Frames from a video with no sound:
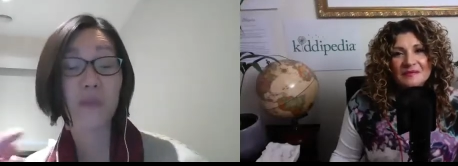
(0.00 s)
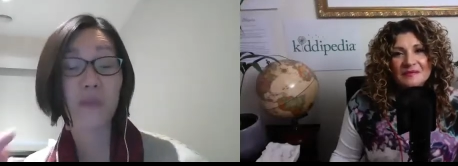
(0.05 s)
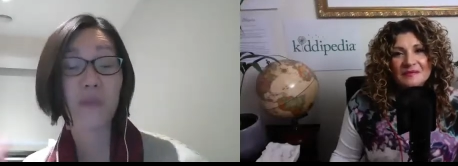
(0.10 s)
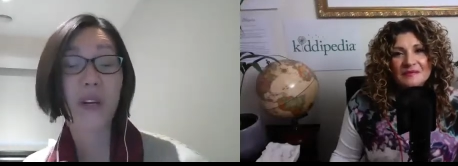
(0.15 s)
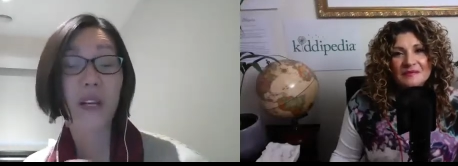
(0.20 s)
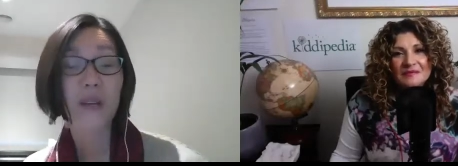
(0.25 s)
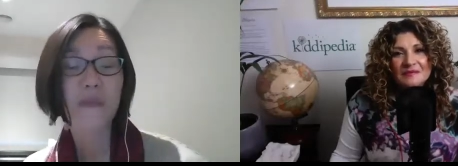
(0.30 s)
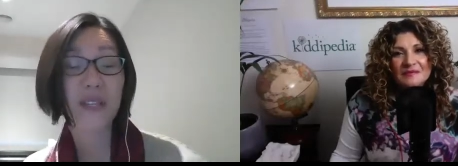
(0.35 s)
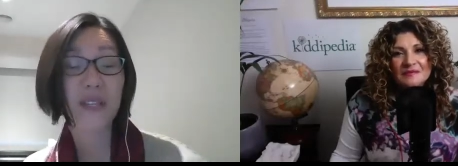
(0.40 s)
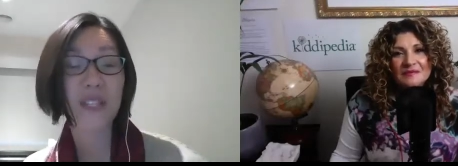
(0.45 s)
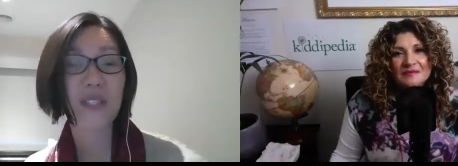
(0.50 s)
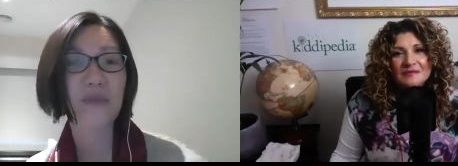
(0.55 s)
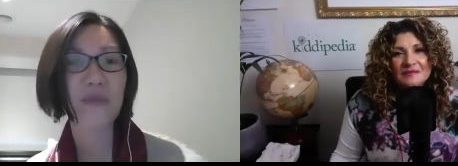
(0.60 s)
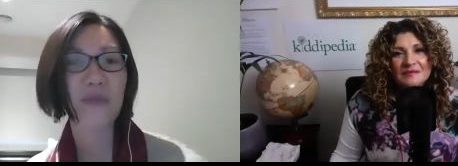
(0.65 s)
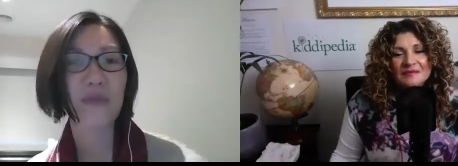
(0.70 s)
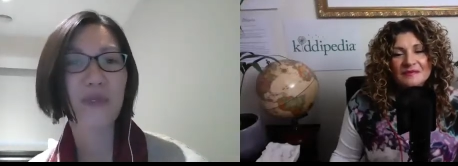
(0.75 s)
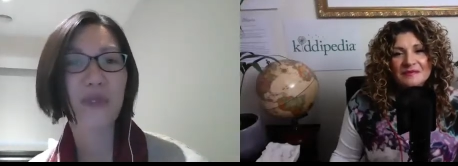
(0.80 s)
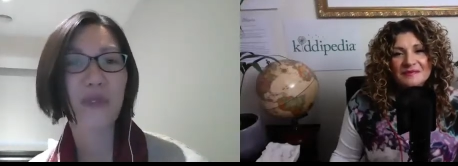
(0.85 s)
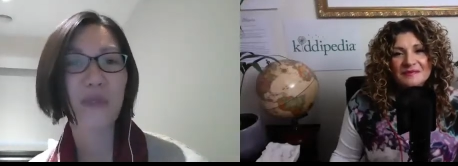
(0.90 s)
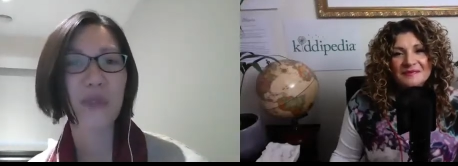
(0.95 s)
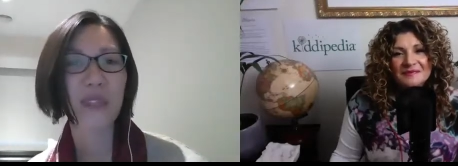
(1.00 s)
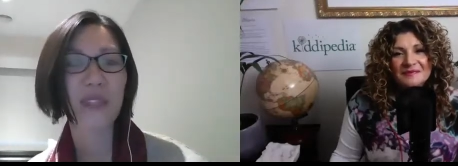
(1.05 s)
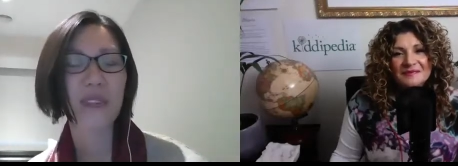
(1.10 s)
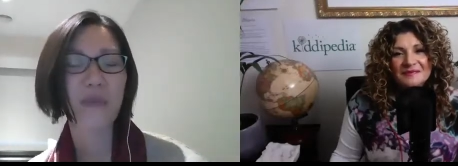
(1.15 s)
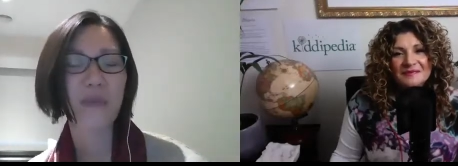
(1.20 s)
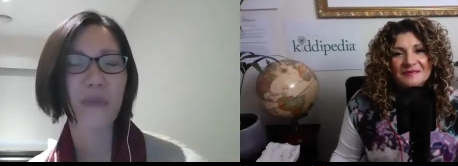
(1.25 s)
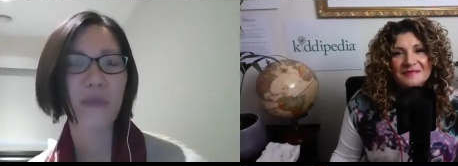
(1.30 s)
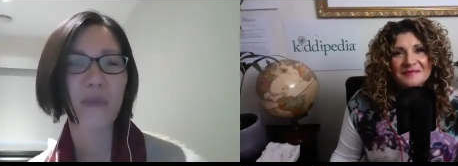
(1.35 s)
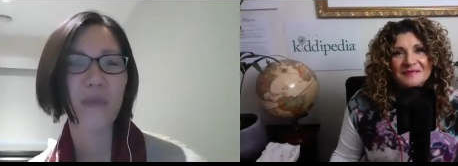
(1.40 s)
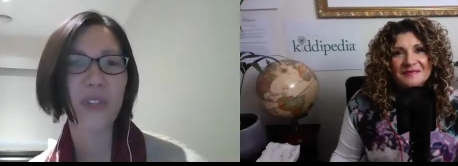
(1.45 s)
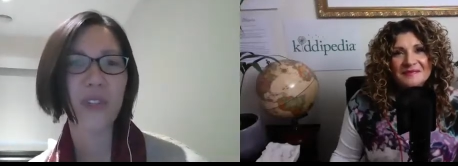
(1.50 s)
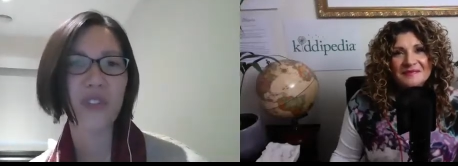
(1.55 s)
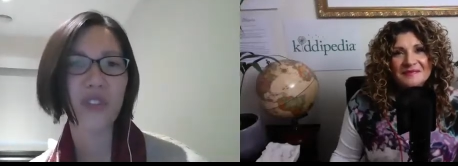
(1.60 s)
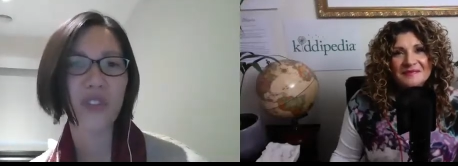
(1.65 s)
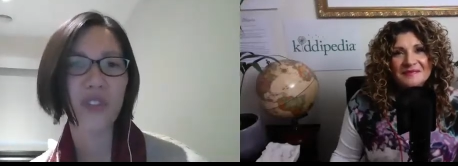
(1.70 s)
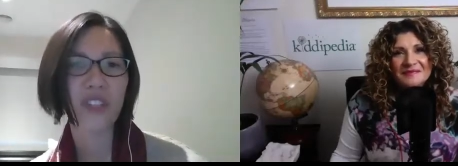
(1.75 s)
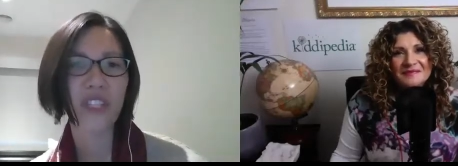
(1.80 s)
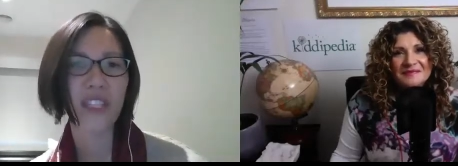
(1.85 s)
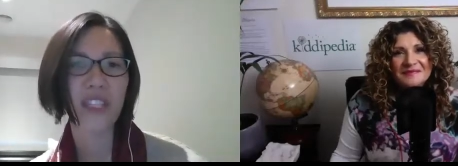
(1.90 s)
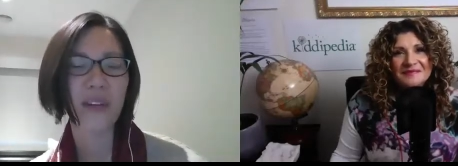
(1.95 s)
Speaker 1: what I mentioned before with the
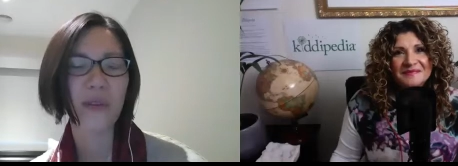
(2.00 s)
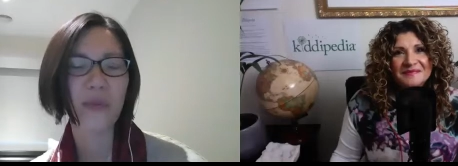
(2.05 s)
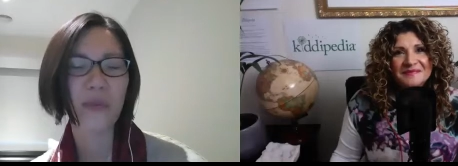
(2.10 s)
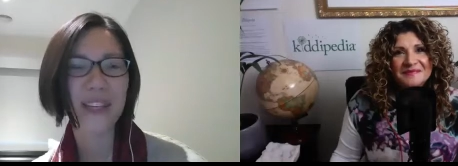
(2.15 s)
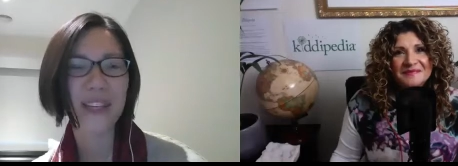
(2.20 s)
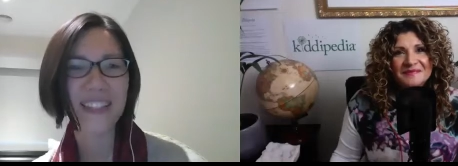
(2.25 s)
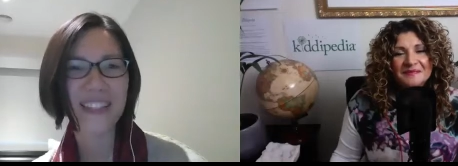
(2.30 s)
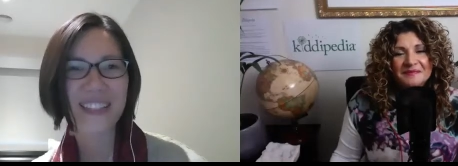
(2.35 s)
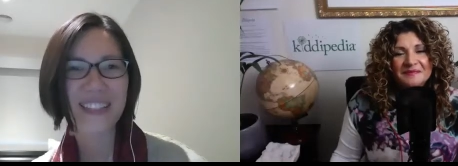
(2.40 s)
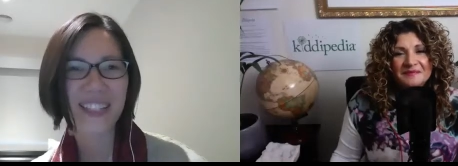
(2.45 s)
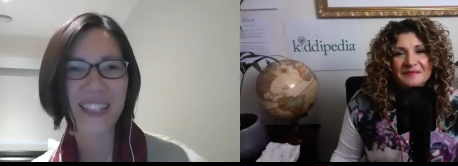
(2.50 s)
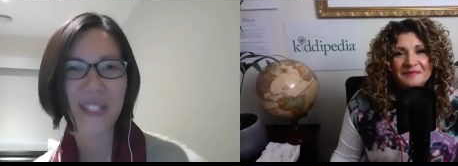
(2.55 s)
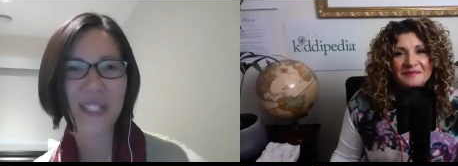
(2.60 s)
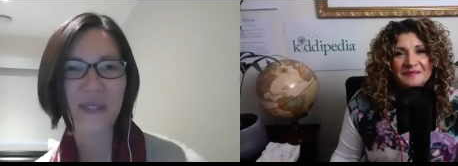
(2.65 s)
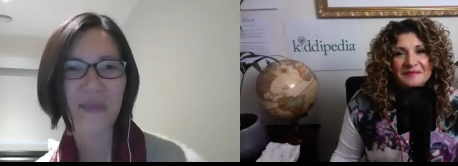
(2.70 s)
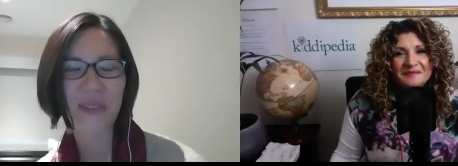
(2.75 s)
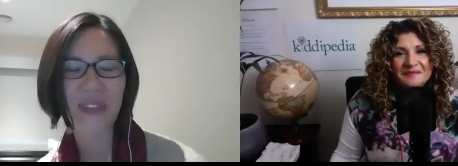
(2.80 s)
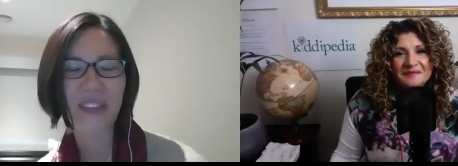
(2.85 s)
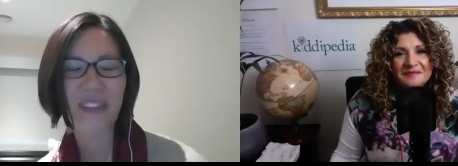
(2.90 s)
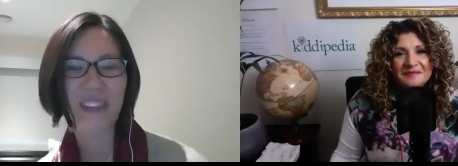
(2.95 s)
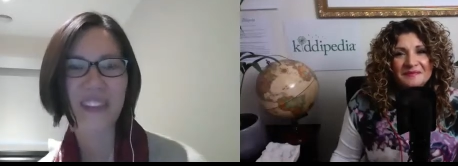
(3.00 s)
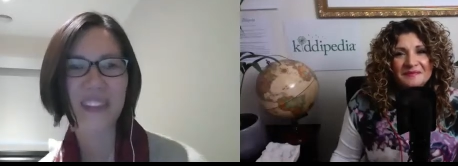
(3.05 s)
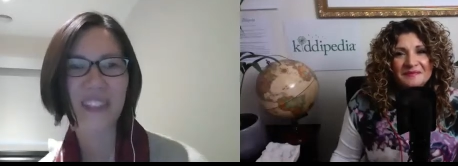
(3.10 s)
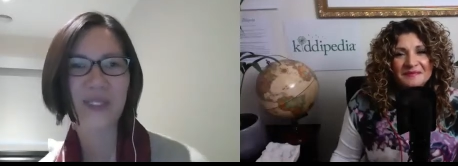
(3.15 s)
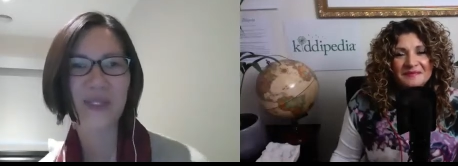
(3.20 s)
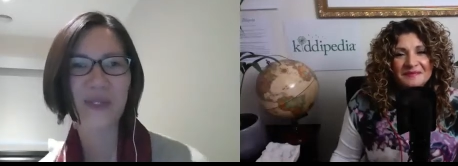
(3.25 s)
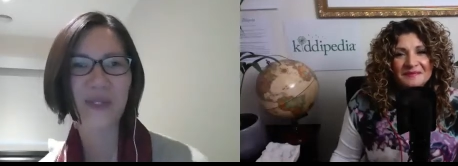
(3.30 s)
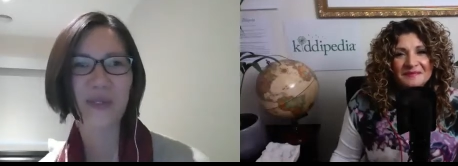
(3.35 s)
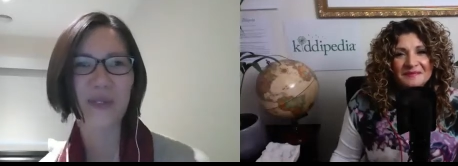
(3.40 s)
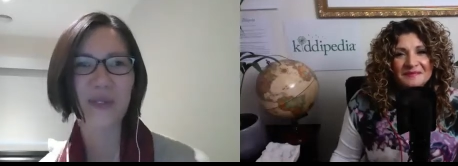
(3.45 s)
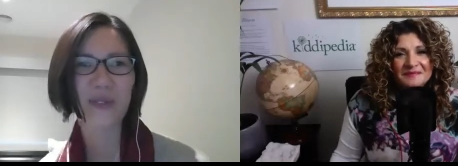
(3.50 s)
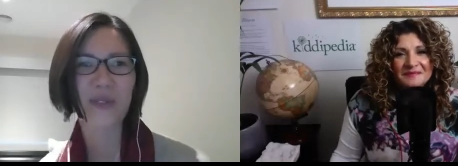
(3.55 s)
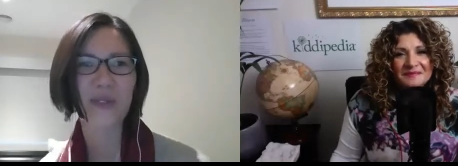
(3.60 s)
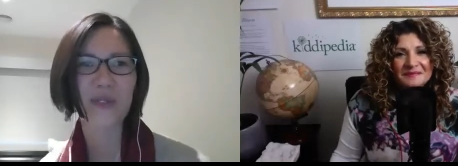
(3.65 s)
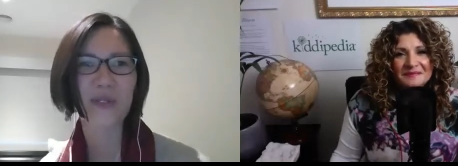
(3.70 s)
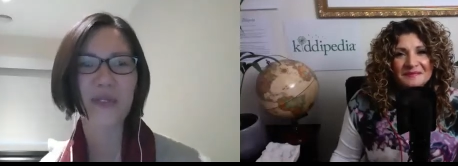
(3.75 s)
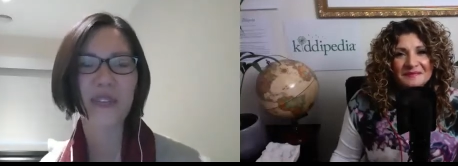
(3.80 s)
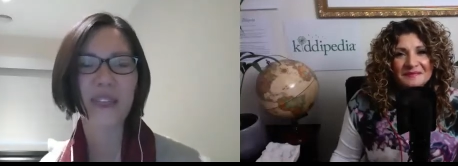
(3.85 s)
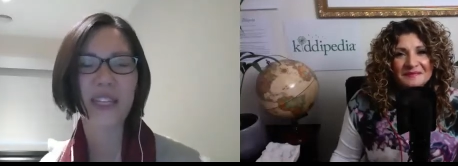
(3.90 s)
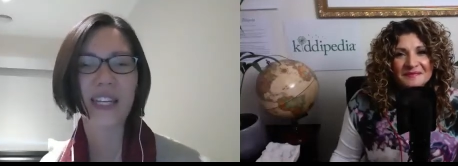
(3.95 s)
journey that we started with essential
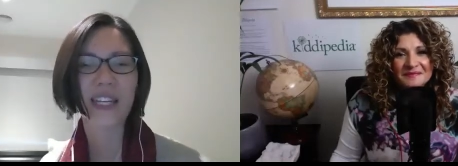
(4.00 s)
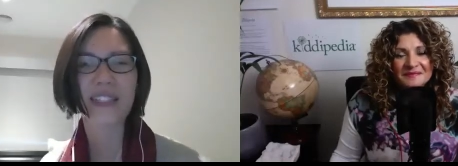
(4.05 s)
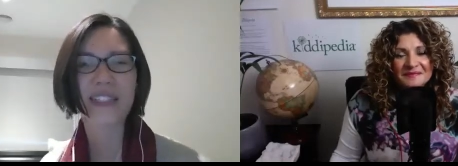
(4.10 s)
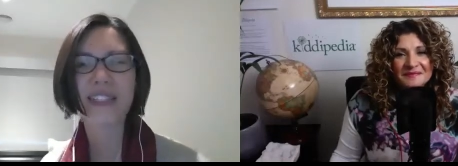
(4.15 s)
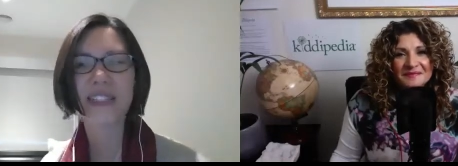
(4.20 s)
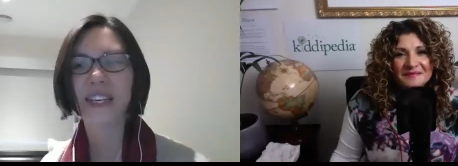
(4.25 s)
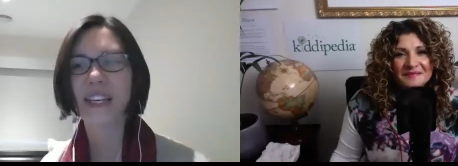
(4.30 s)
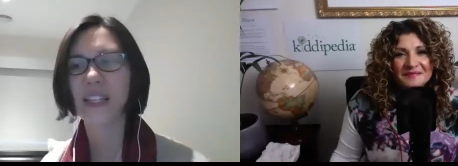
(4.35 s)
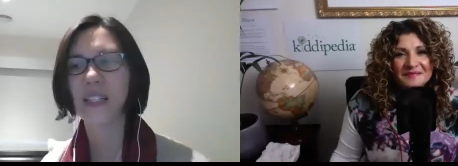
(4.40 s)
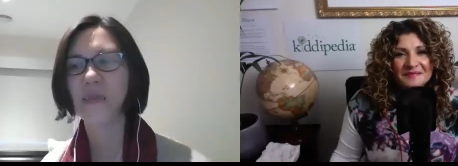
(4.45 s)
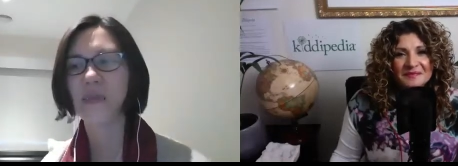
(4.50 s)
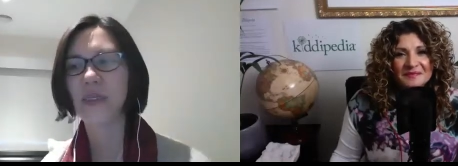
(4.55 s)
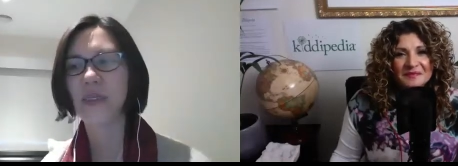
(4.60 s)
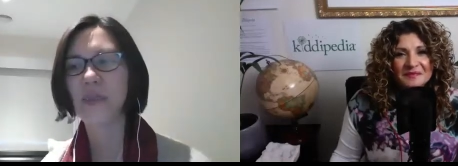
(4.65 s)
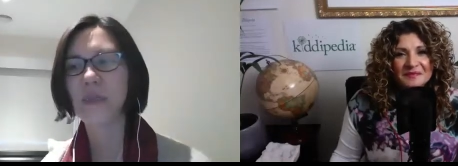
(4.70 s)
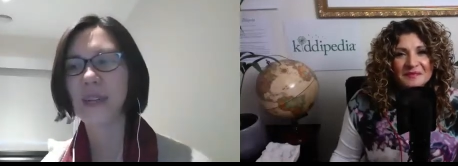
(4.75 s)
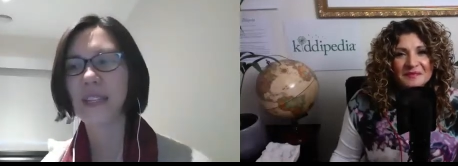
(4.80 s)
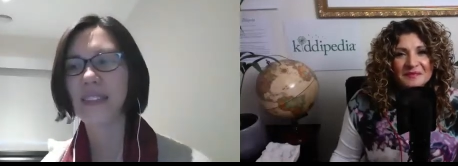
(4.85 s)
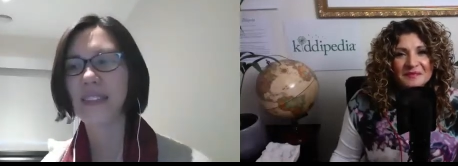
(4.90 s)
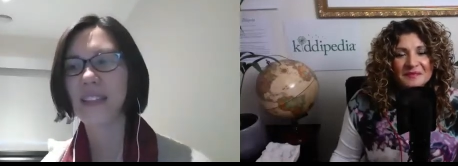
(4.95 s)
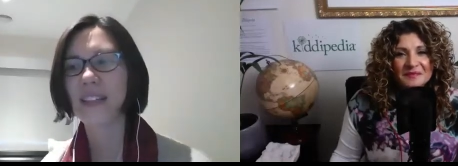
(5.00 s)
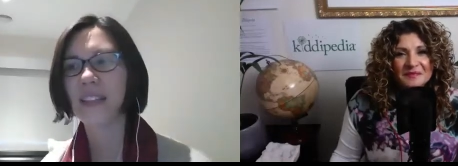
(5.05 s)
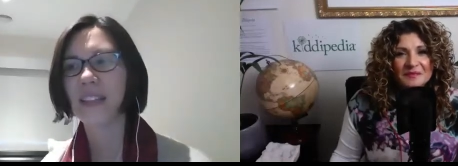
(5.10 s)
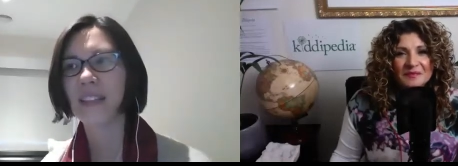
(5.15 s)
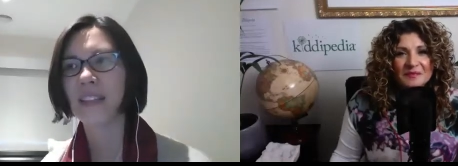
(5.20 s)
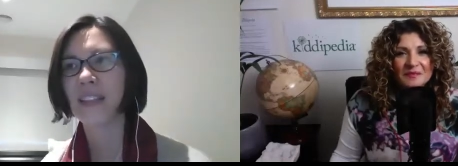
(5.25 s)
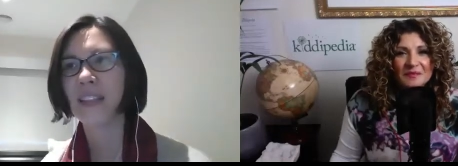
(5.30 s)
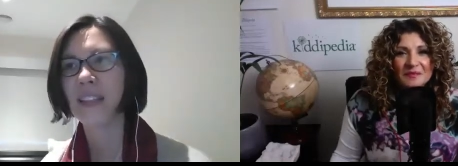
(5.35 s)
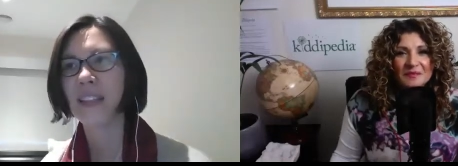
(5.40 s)
oils and starting with my son